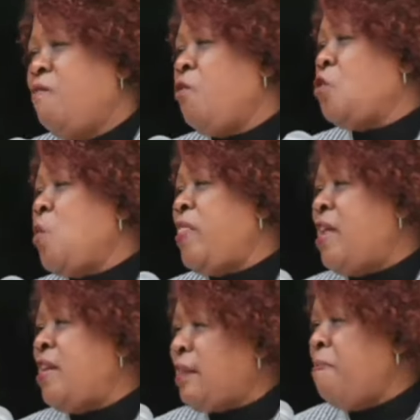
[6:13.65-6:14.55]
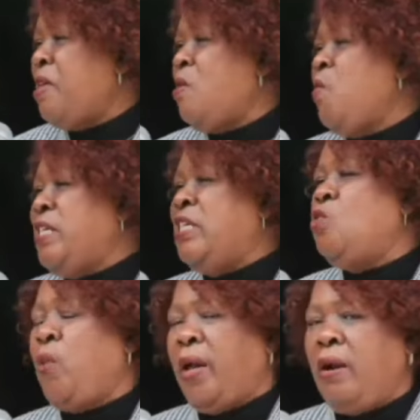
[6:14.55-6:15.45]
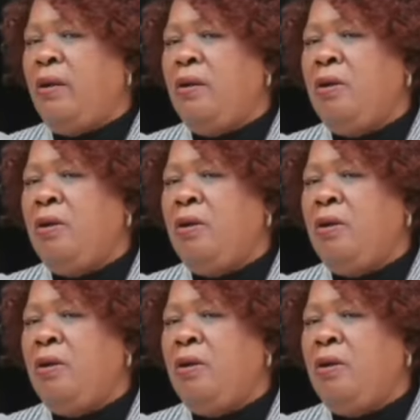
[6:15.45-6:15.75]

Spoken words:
For sure there is something we did well.